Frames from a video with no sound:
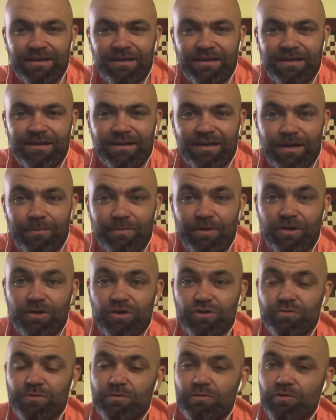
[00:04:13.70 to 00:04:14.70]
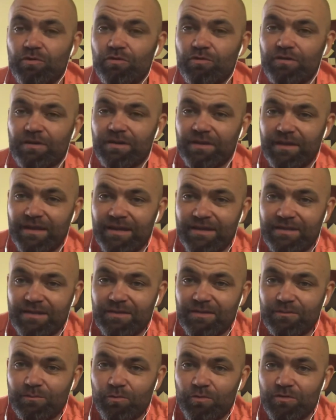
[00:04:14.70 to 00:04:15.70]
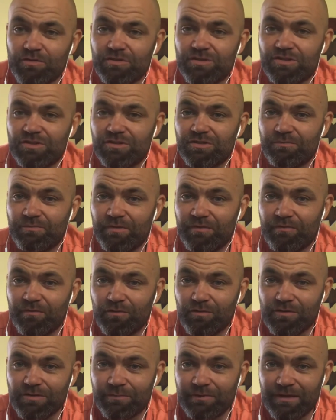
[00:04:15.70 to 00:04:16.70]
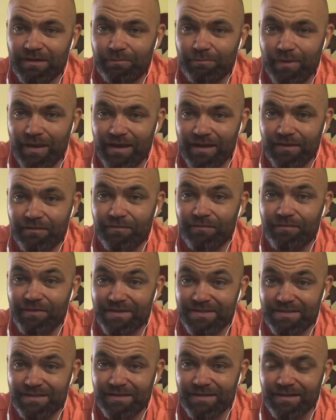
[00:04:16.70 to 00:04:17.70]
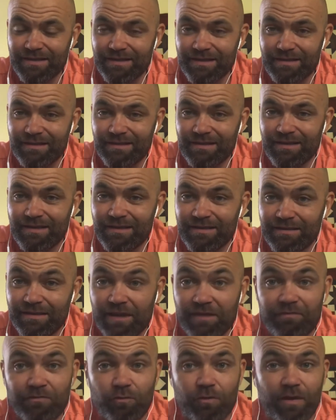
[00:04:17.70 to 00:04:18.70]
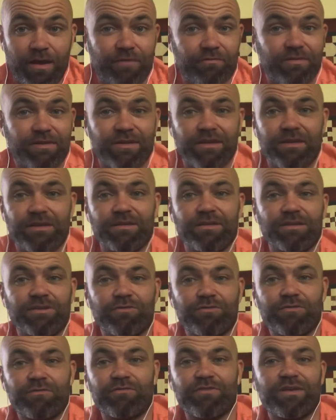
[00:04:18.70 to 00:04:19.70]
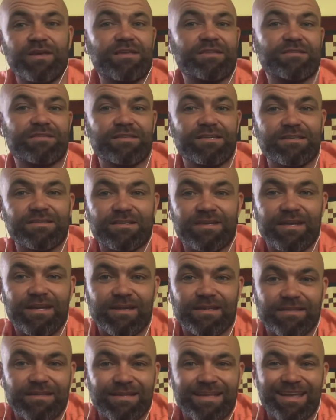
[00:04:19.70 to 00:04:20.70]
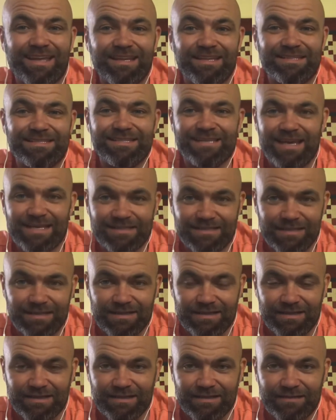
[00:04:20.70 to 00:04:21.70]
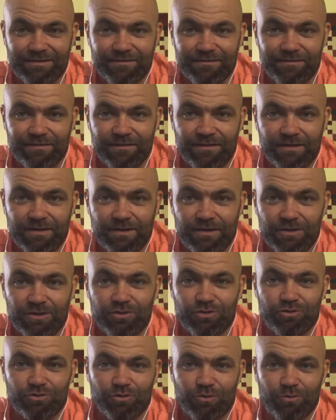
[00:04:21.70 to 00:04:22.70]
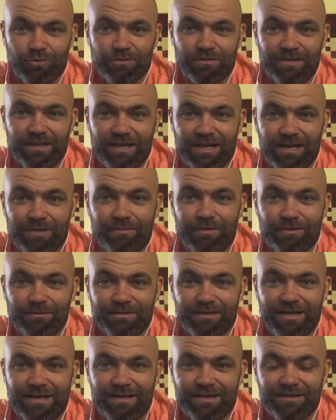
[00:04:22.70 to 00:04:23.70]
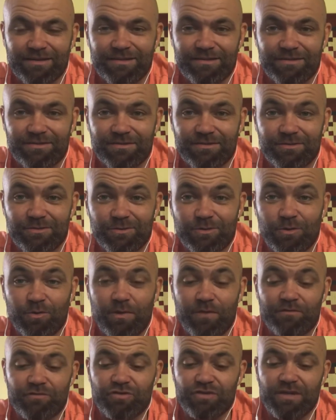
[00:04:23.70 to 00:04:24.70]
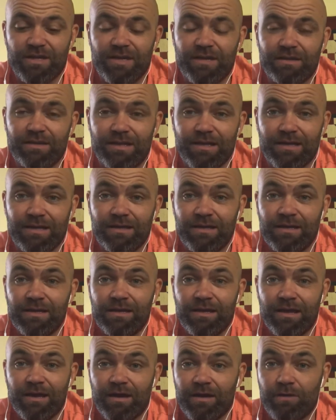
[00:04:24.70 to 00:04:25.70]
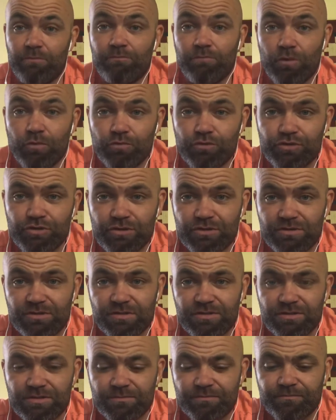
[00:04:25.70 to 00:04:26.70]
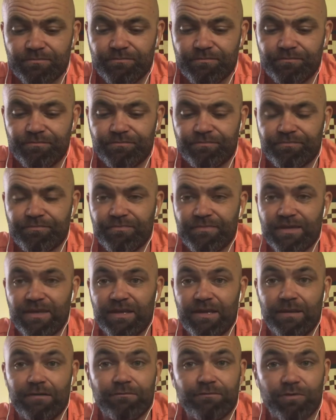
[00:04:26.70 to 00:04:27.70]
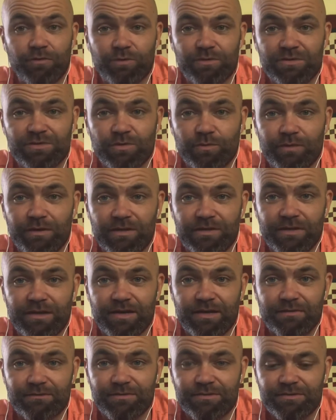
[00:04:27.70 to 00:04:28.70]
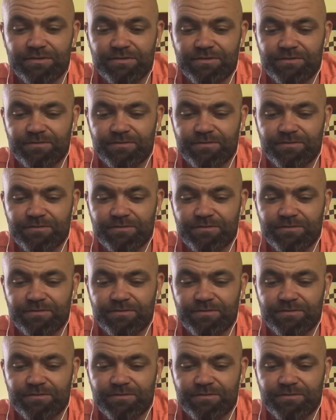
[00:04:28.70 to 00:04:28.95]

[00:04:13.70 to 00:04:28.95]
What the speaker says: And because we were all connected once before the Big Bang physically, therefore everything in the universe is connected energetically. So think about that. So I've shared that our emotions influence the world around us.